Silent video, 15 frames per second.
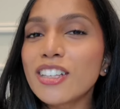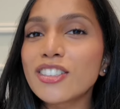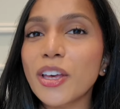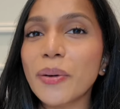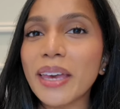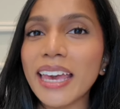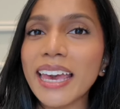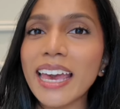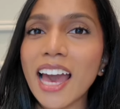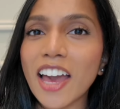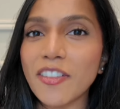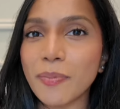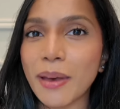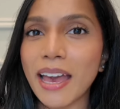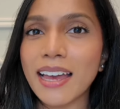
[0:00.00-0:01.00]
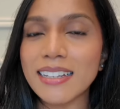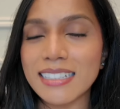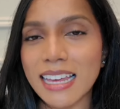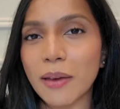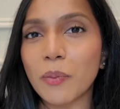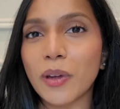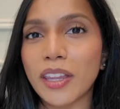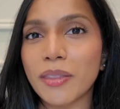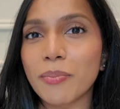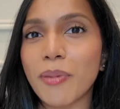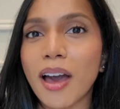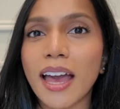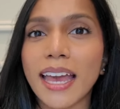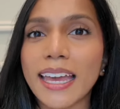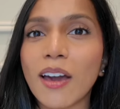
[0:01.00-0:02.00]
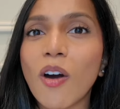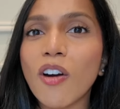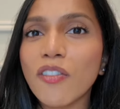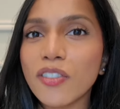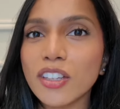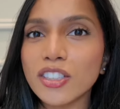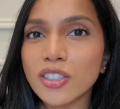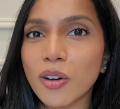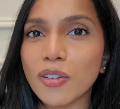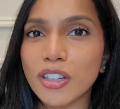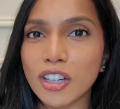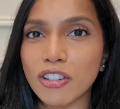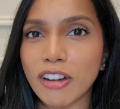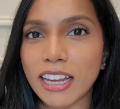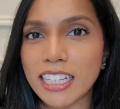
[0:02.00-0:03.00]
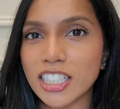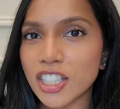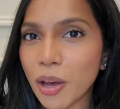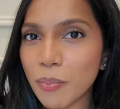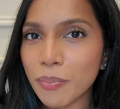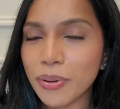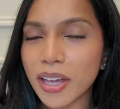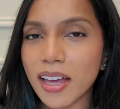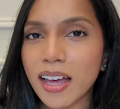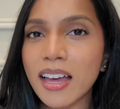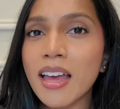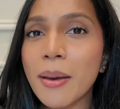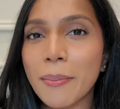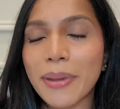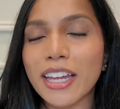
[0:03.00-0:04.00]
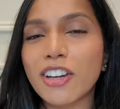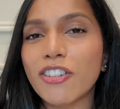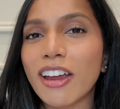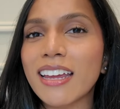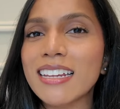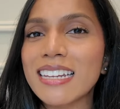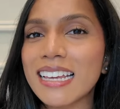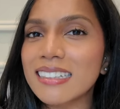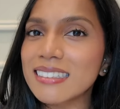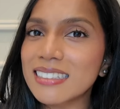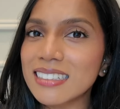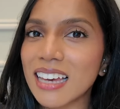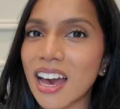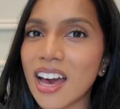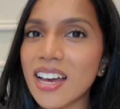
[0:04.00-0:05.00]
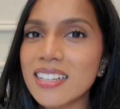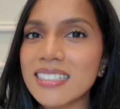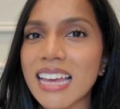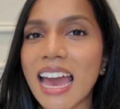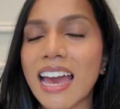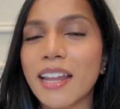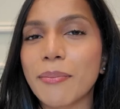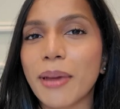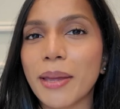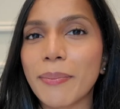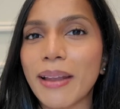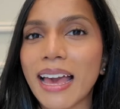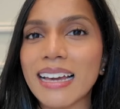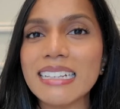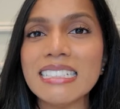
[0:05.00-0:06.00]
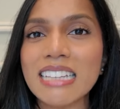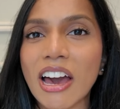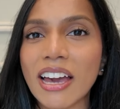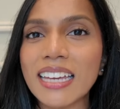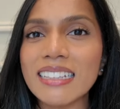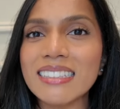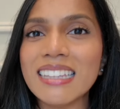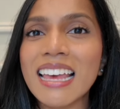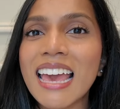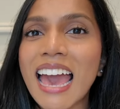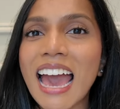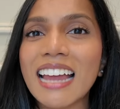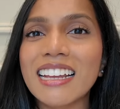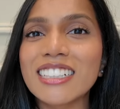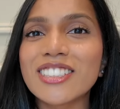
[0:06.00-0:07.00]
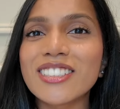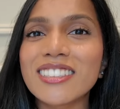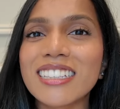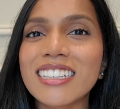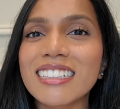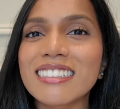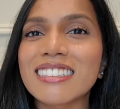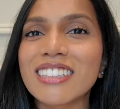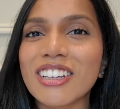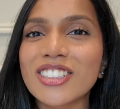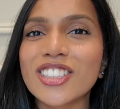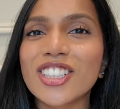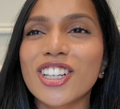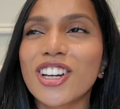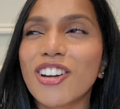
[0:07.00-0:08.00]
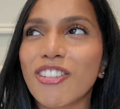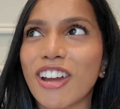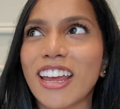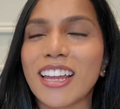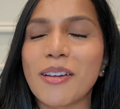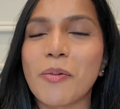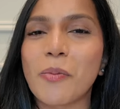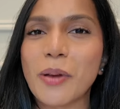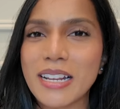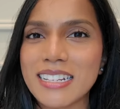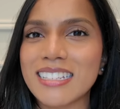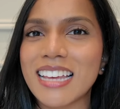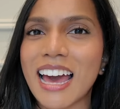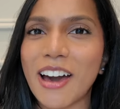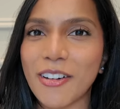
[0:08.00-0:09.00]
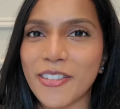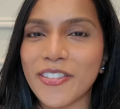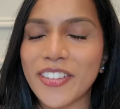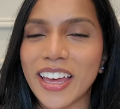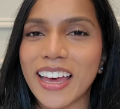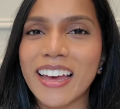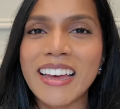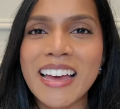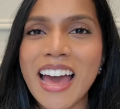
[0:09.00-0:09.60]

So here I've paired it with my off-the-shoulder grey jumper, my grey knit skirt, and my black tights, and I just think it's such a great winter outfit.